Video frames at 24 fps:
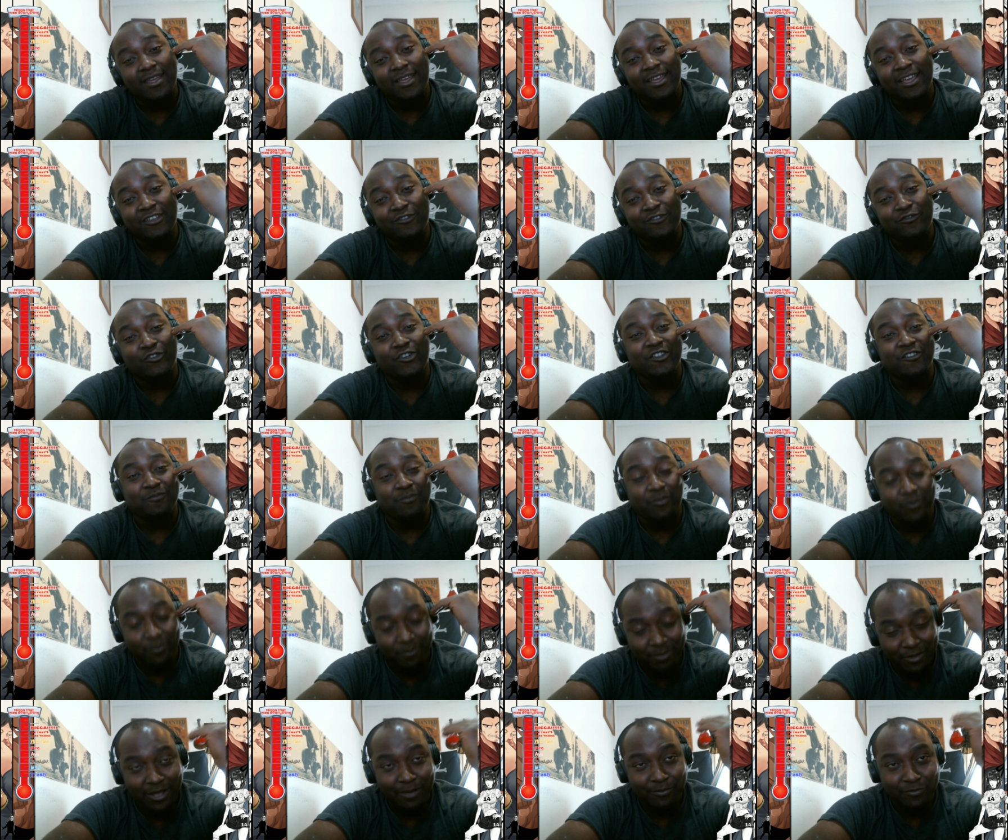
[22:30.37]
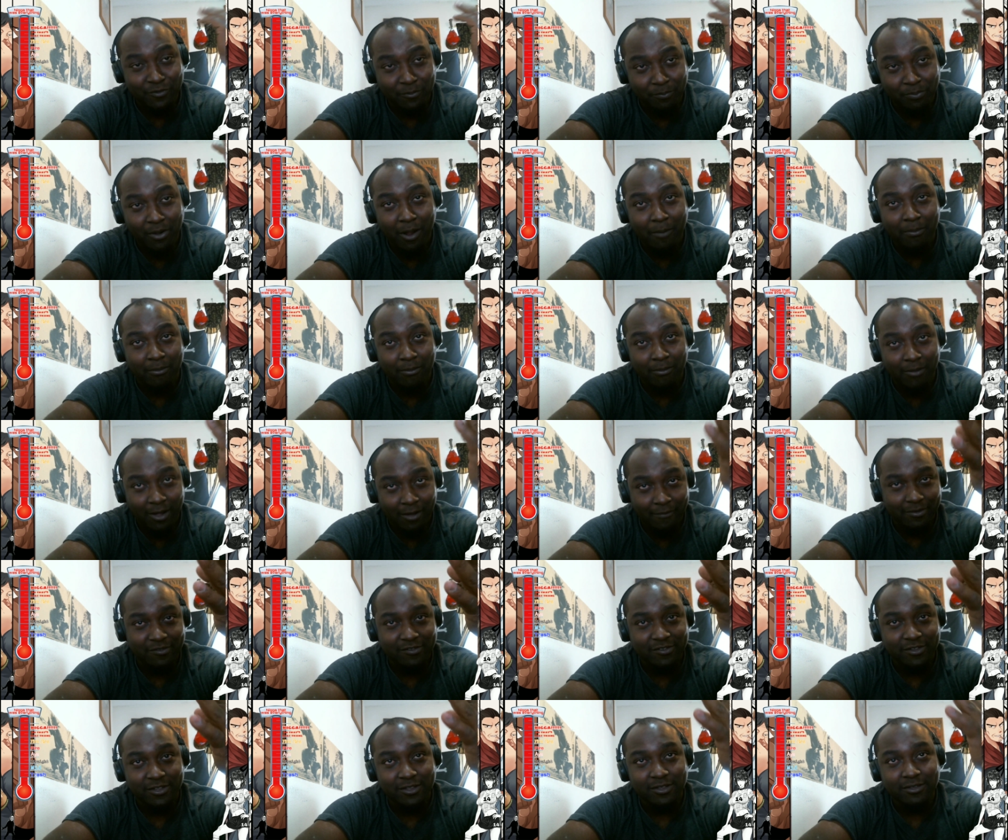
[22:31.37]
is where it becomes a problem,
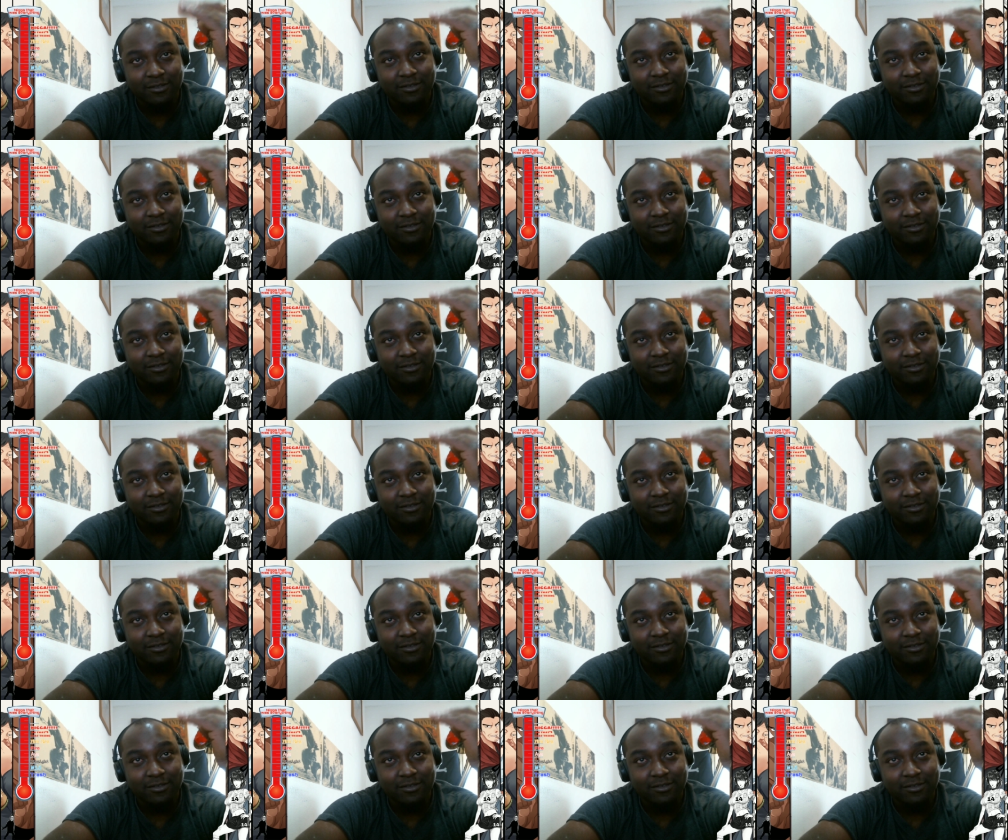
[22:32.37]
obviously.